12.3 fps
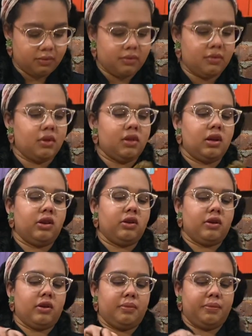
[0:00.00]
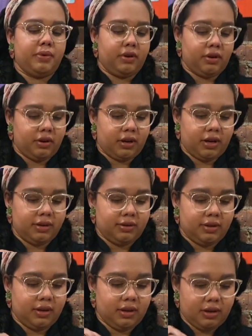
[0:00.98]
And then you're gonna put your
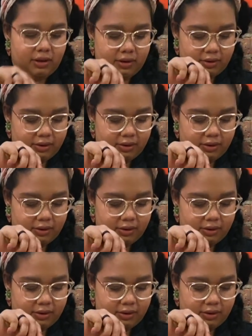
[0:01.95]
icing in.